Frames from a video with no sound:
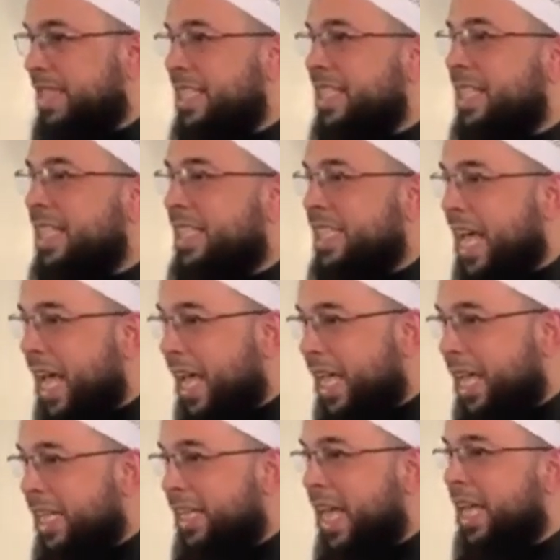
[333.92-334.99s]

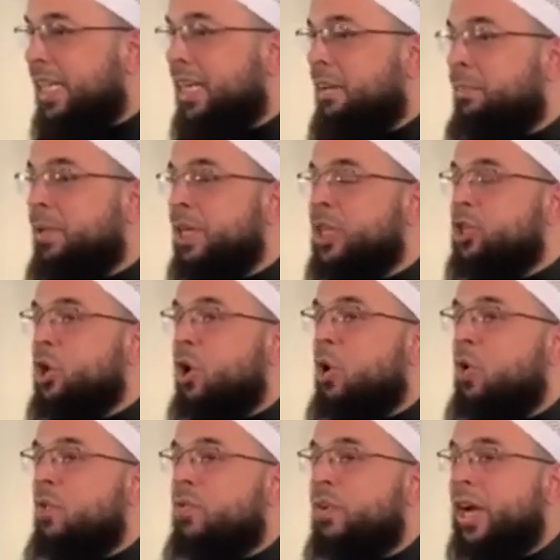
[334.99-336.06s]
Today, that number is
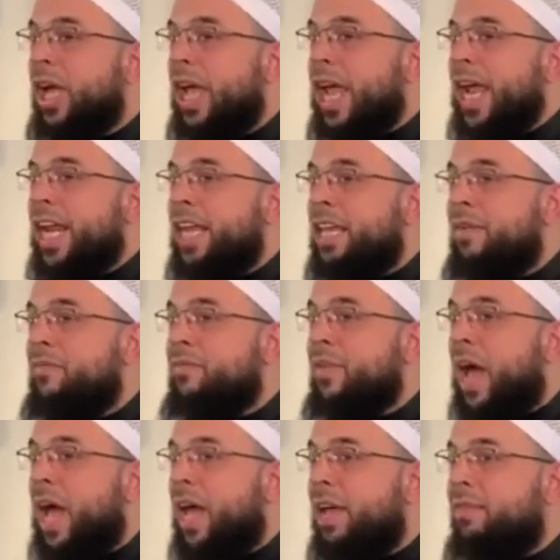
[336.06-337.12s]
over
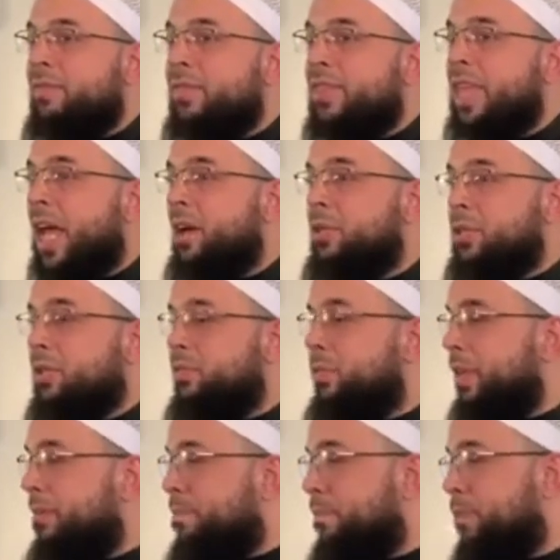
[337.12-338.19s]
eighty-five thousand.
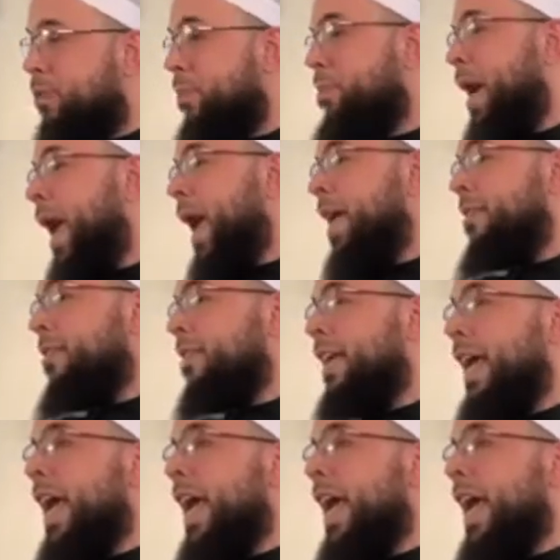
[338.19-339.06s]
We surpassed